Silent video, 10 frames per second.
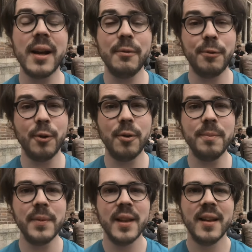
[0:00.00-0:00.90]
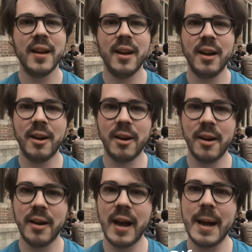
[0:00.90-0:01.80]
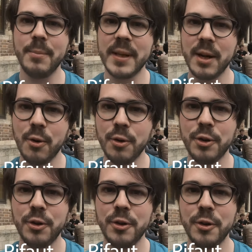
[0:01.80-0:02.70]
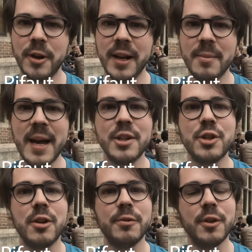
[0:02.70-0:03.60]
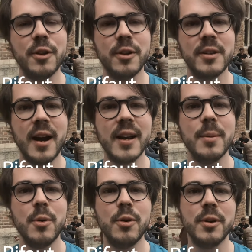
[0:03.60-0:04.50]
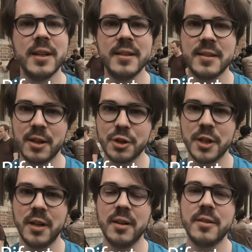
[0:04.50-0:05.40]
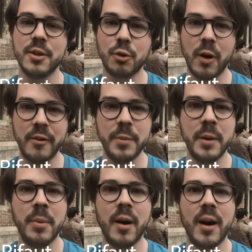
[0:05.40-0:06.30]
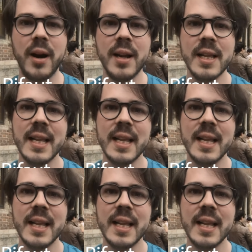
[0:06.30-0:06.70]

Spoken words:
Riffaut. I'm the owner and manager of the Dynamo in Saint-Gilles. It's a craft beer bar.